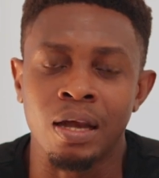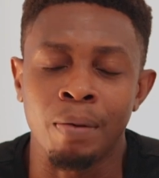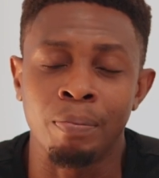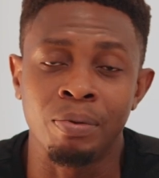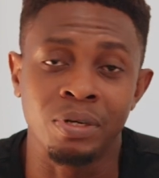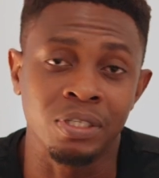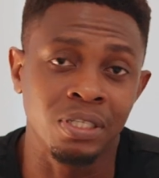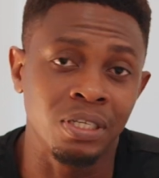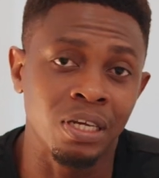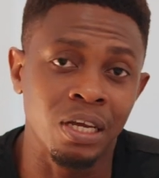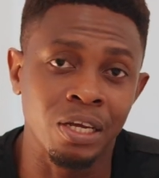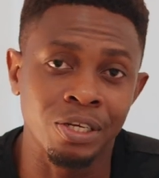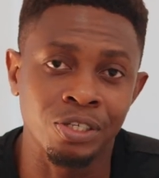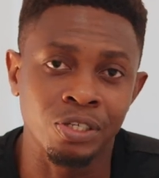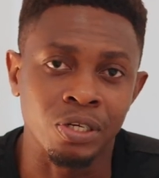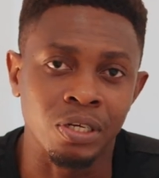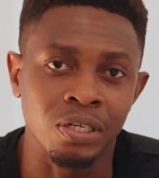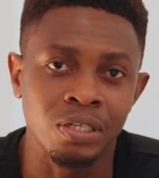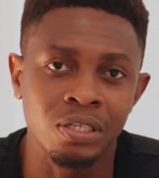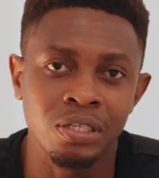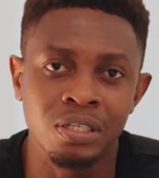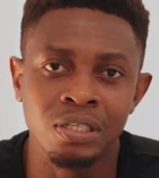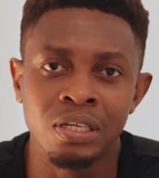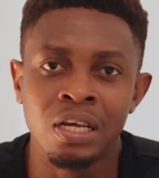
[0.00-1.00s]

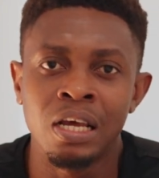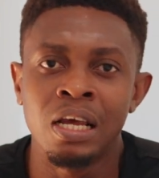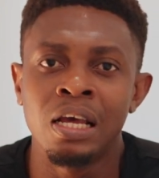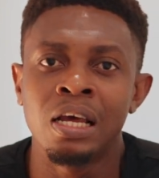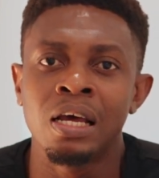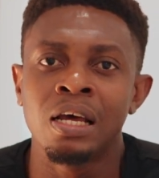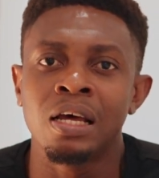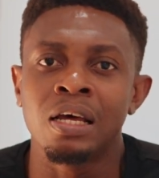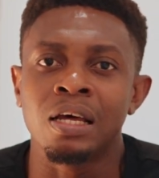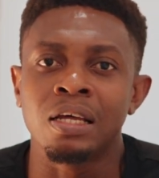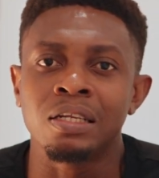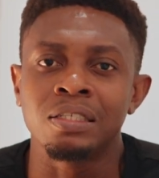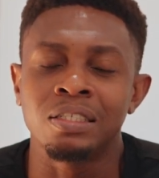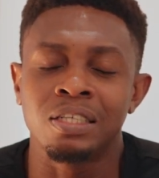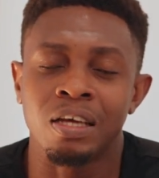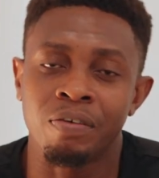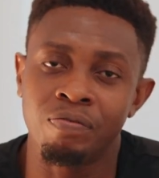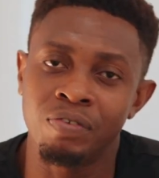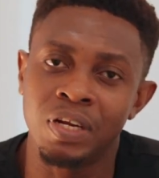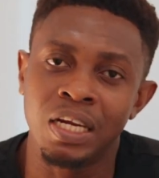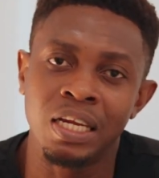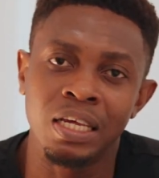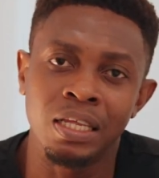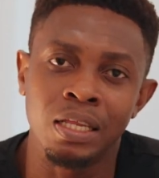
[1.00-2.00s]
appreciations,
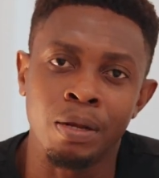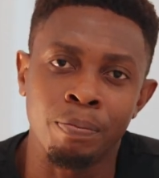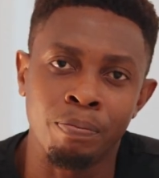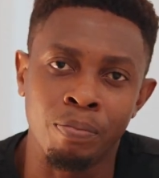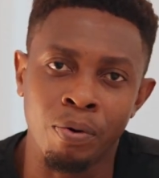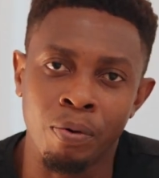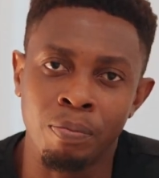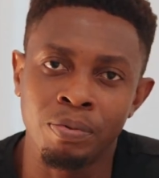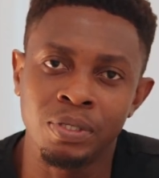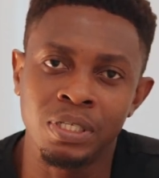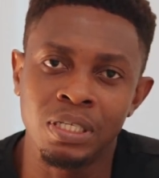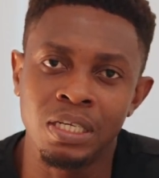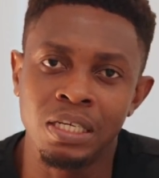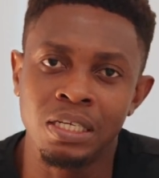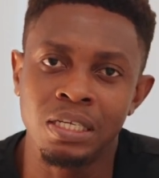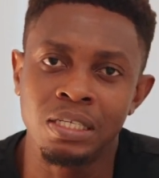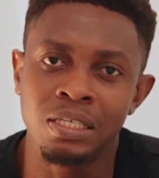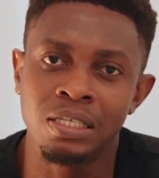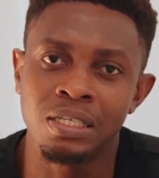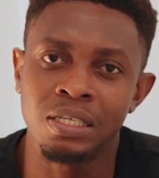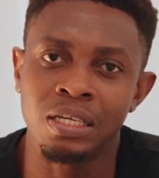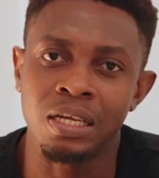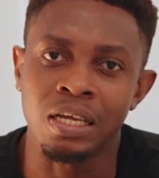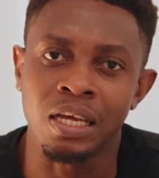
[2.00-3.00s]
definitely the
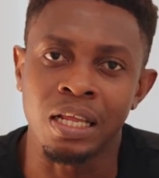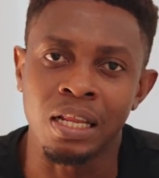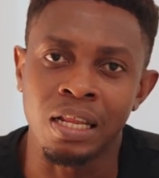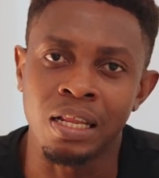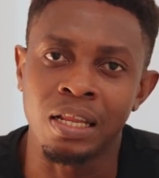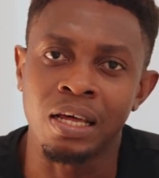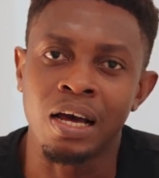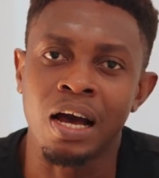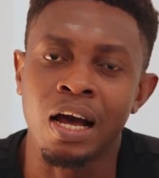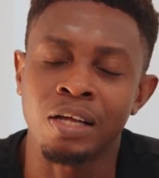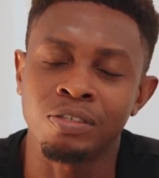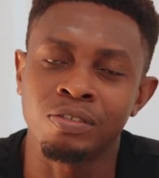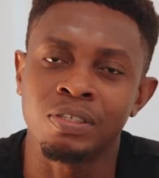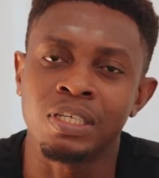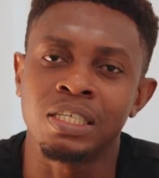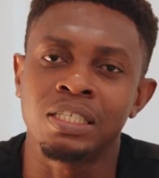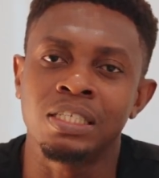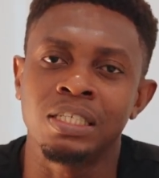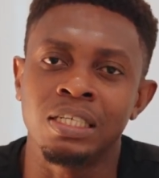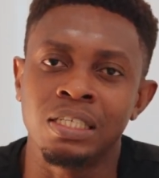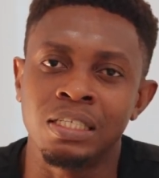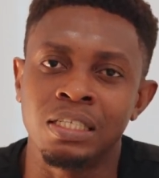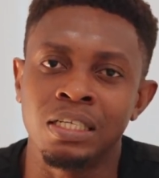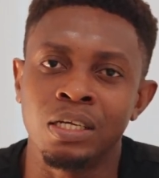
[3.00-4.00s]
properties in the heart of the
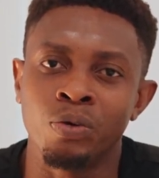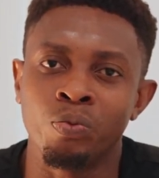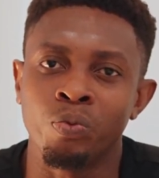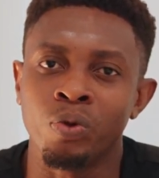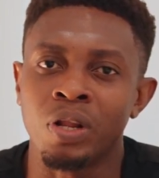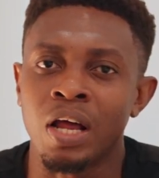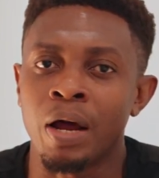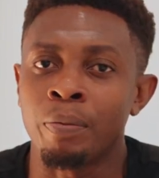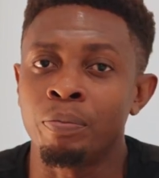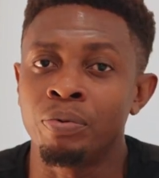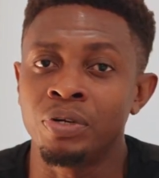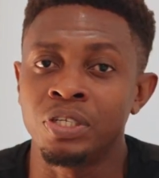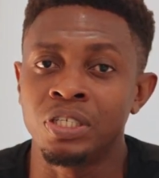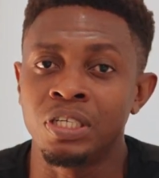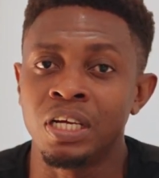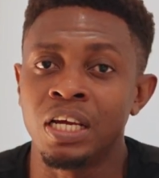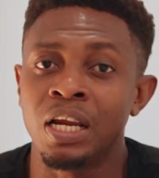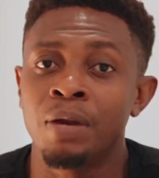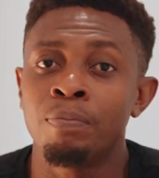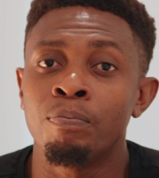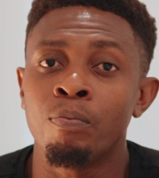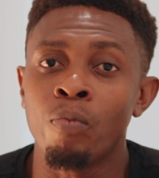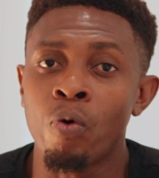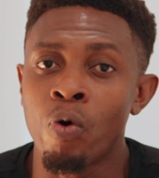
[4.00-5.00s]
city will
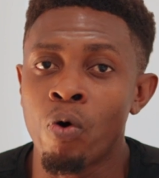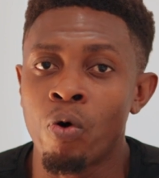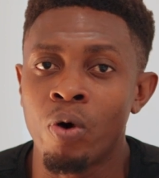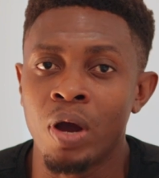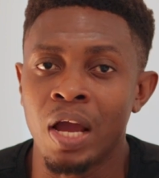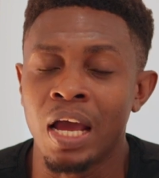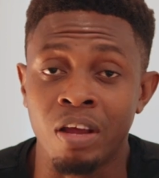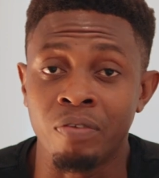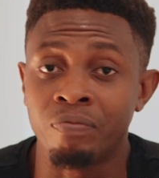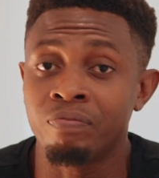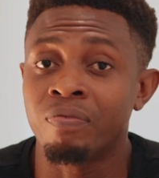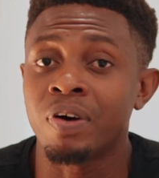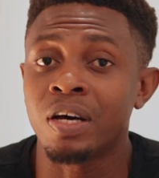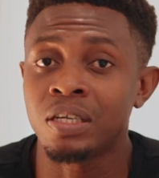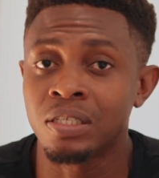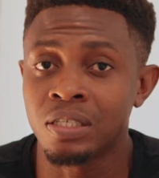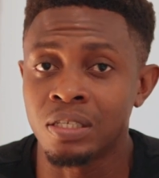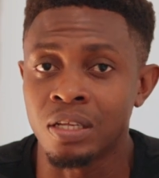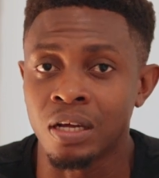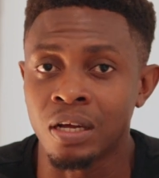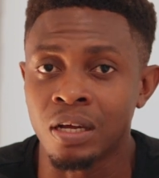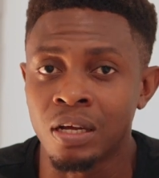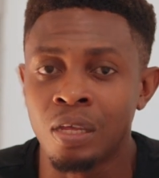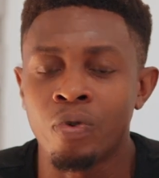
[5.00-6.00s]
appreciate more and
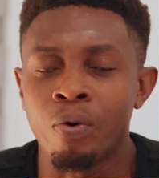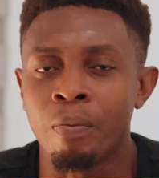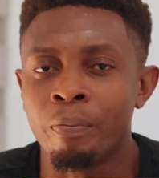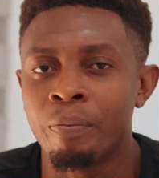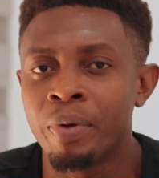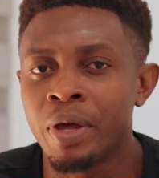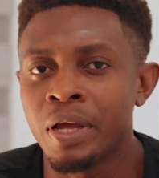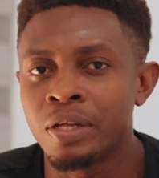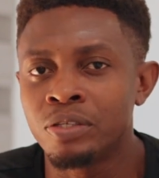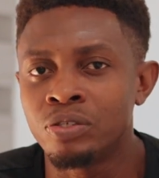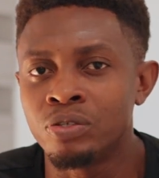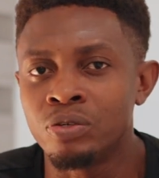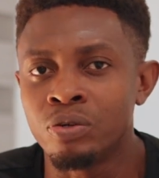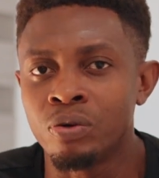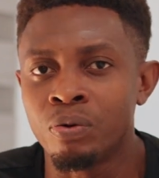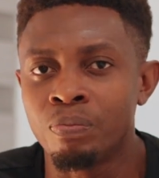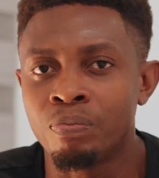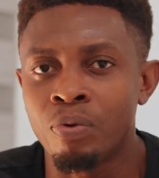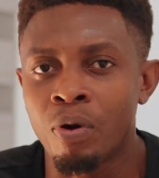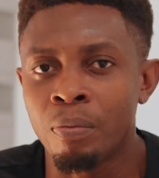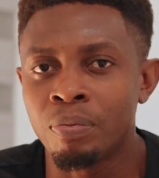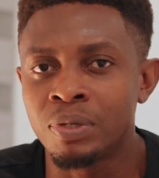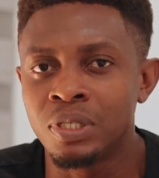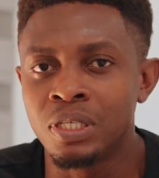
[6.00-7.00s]
faster compared to
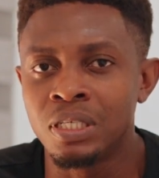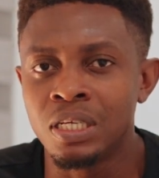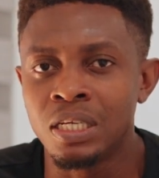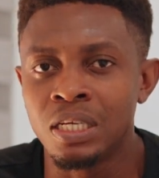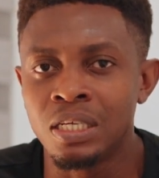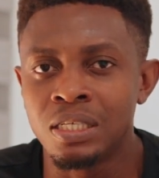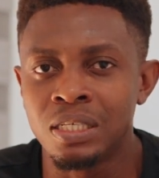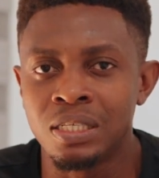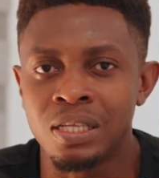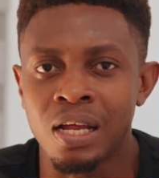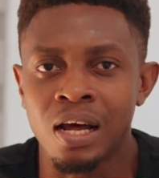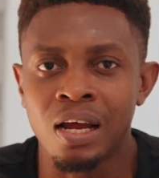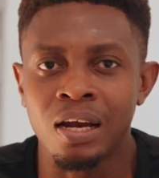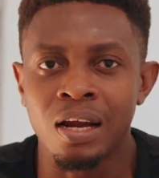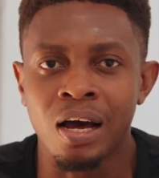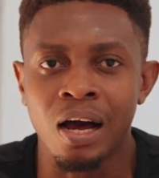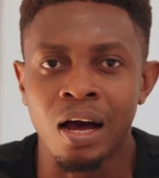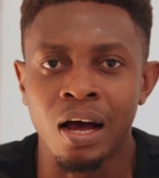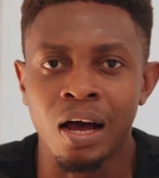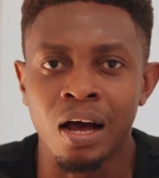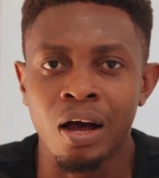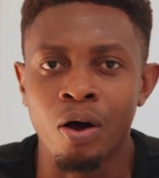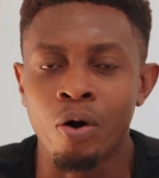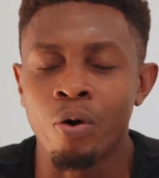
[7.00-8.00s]
properties that
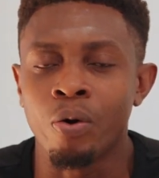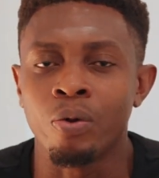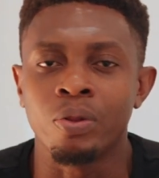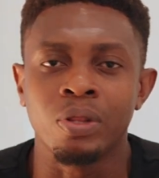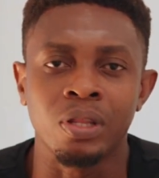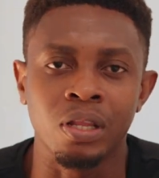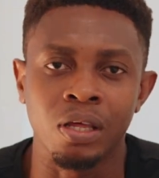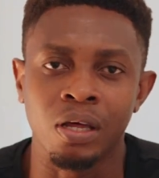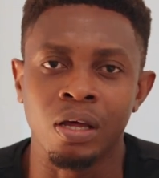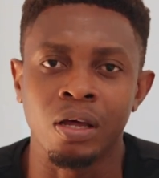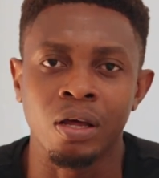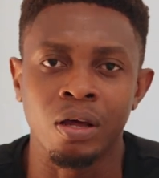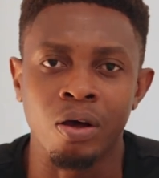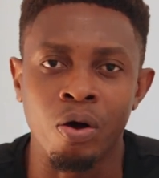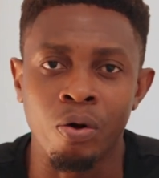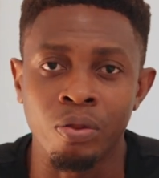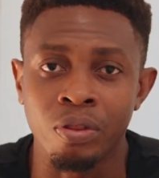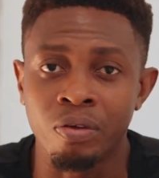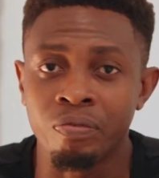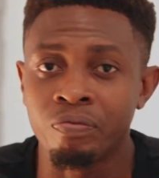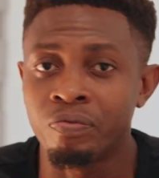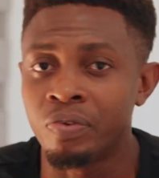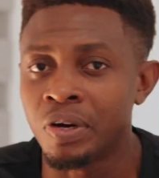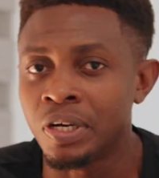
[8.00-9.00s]
are on
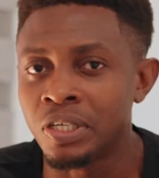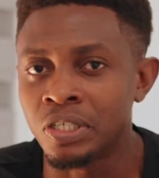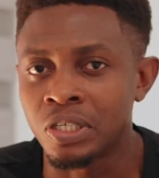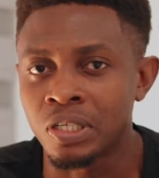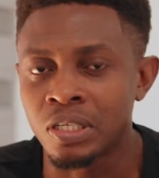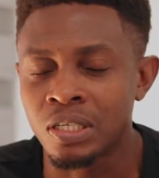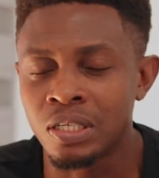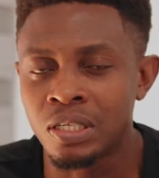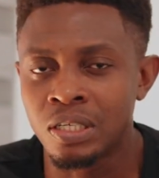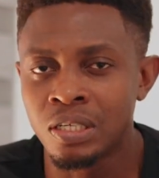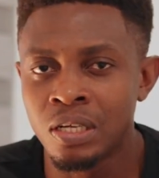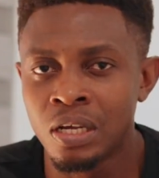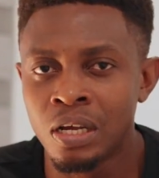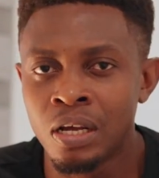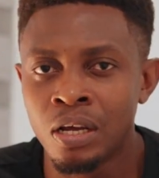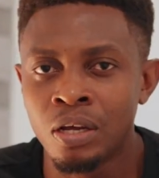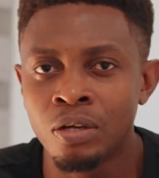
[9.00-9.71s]
the fringes.